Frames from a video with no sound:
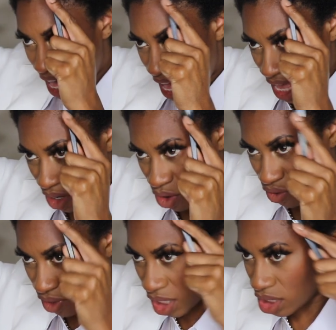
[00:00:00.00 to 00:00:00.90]
head
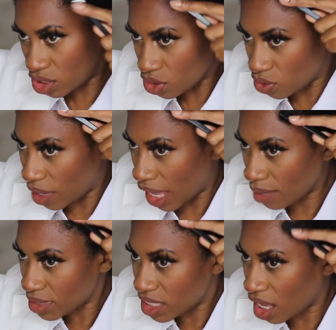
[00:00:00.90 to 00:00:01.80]
over to
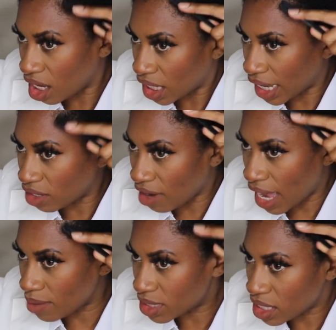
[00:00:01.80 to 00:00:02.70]
Amazon and
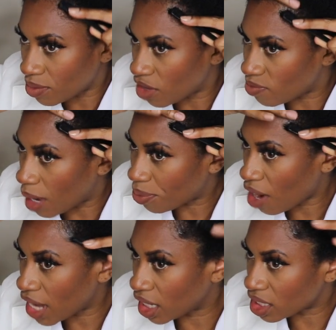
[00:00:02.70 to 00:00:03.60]
grab some of my
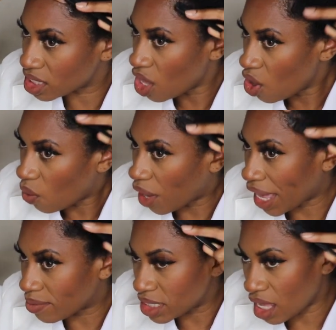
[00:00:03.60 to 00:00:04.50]
products on
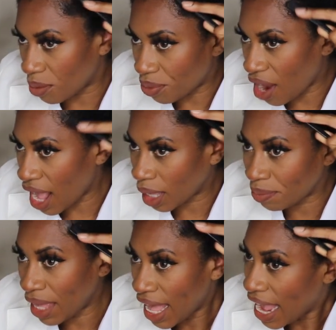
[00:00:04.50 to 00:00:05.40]
Amazon Prime